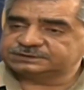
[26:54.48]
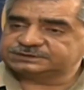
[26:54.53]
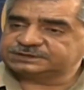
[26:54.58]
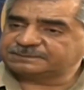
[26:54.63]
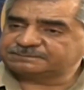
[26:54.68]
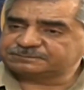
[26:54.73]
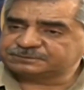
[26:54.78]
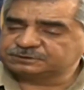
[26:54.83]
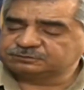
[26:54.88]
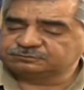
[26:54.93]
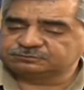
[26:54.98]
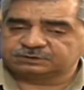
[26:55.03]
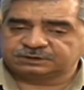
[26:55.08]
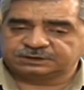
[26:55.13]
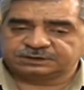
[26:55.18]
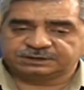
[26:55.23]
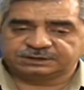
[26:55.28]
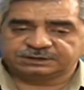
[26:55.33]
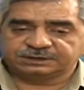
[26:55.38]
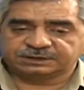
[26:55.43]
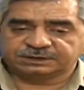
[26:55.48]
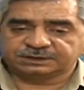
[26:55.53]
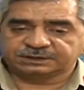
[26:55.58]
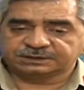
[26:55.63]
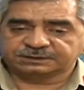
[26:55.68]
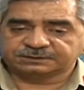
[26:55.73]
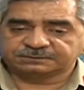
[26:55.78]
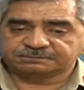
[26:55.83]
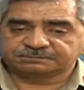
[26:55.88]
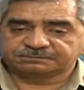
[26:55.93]
it's absolutely
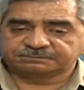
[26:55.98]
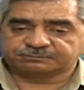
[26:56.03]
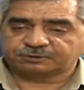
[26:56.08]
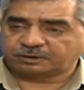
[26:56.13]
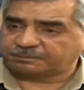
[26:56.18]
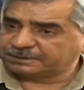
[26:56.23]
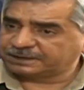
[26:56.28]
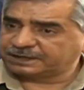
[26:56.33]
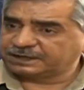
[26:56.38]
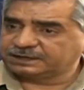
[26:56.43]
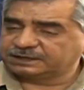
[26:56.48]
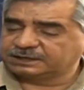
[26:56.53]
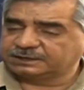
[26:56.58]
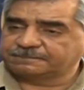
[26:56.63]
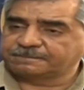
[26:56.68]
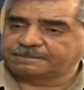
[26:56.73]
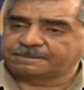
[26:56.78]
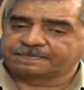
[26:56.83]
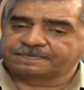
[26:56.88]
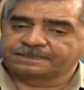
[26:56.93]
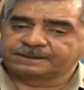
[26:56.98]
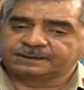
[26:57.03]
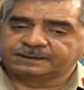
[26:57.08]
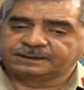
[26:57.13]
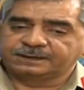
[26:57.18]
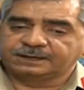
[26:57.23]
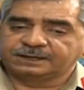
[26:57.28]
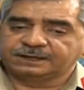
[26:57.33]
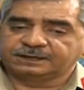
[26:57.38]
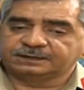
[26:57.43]
propaganda,
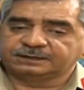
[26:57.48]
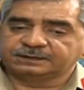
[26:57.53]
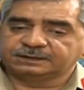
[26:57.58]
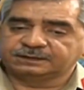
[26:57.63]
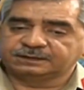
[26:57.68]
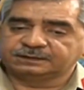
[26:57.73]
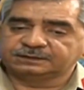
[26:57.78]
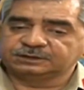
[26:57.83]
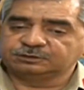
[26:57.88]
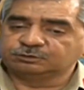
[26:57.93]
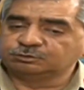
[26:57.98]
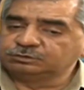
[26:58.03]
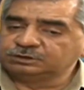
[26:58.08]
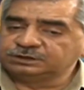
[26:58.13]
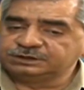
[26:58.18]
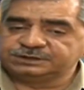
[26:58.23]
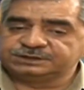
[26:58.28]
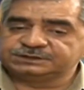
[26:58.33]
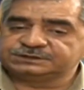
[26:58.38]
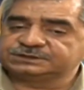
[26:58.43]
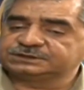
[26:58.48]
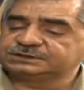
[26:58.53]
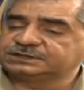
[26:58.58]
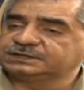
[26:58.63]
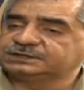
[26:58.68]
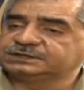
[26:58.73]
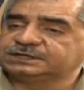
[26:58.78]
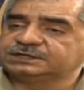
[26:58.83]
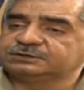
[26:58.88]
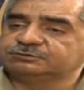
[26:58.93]
and the only reason
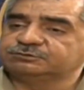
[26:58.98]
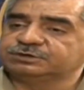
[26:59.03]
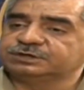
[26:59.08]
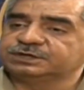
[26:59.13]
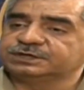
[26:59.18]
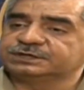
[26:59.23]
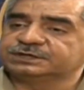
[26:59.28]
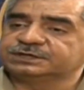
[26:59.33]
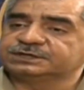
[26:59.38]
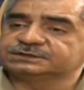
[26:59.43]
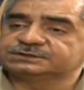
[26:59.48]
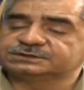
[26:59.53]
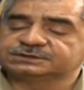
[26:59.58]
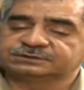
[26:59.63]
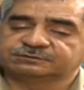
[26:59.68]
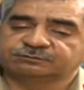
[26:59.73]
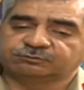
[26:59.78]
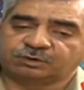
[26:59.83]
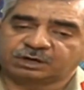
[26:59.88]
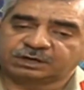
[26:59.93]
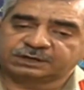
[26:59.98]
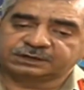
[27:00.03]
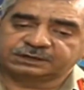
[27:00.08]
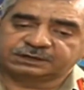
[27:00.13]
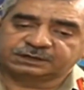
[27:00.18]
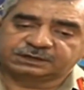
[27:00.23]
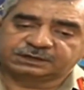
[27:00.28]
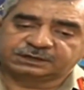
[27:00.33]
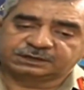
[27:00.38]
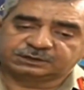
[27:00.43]
that they are doing it is,
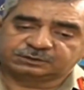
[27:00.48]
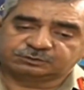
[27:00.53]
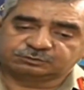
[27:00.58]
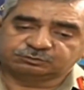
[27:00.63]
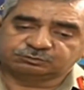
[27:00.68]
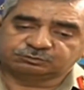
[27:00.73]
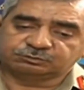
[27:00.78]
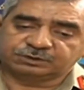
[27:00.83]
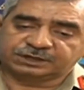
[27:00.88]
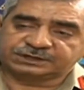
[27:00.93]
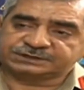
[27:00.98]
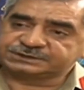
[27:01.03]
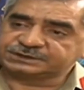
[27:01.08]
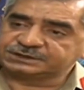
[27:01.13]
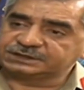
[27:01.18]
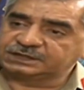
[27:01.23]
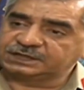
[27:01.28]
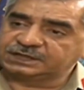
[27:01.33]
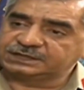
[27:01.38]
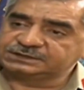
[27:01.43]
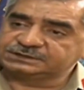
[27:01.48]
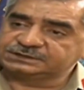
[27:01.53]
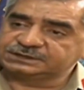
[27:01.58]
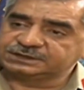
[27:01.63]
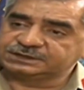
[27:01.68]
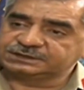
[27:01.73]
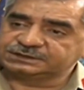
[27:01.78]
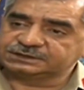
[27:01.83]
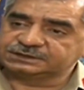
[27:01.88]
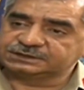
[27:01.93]
one, to externalize
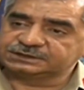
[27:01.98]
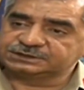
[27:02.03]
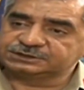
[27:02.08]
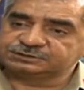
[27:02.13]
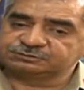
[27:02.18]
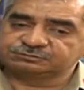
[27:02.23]
their internal